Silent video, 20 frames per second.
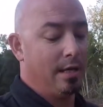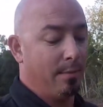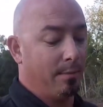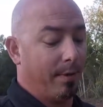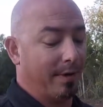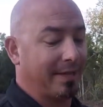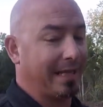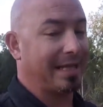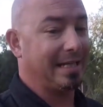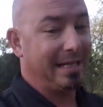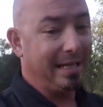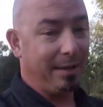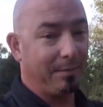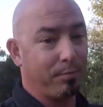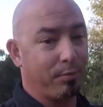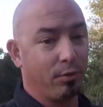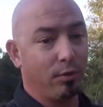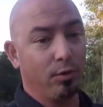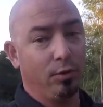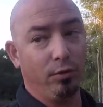But they did
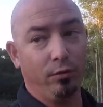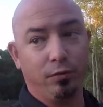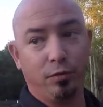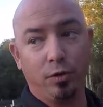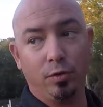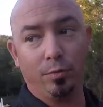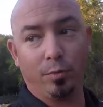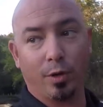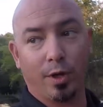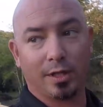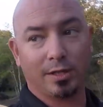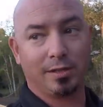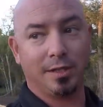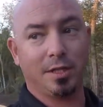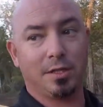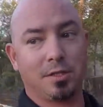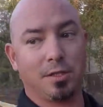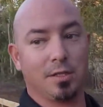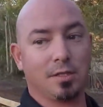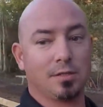approve 2 more
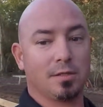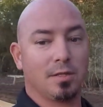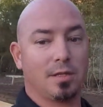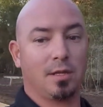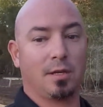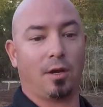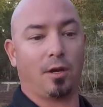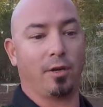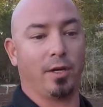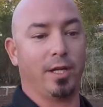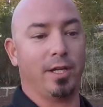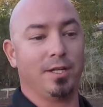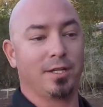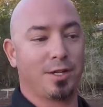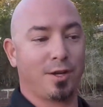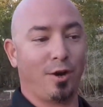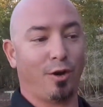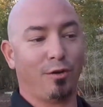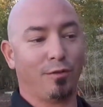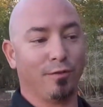extensions on
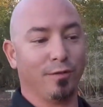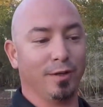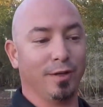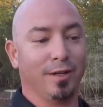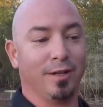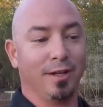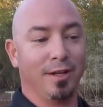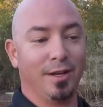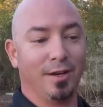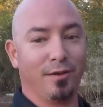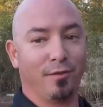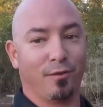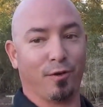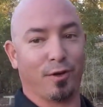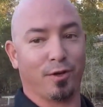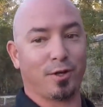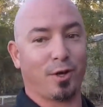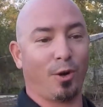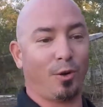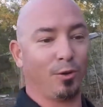each culvert
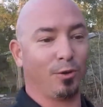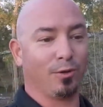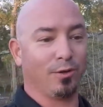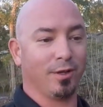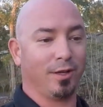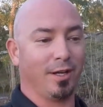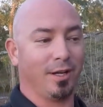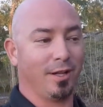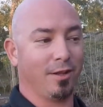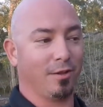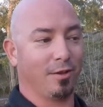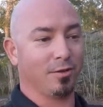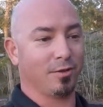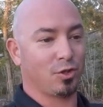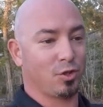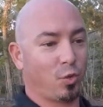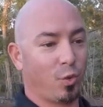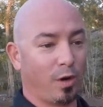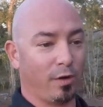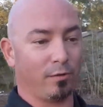for a total another
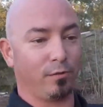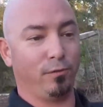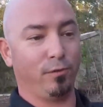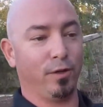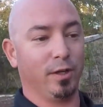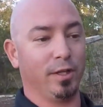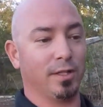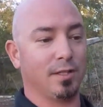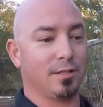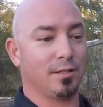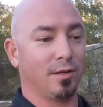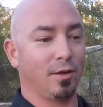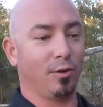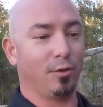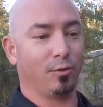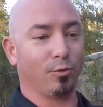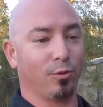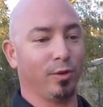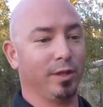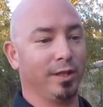12 foot.
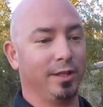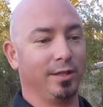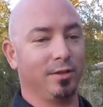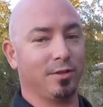So really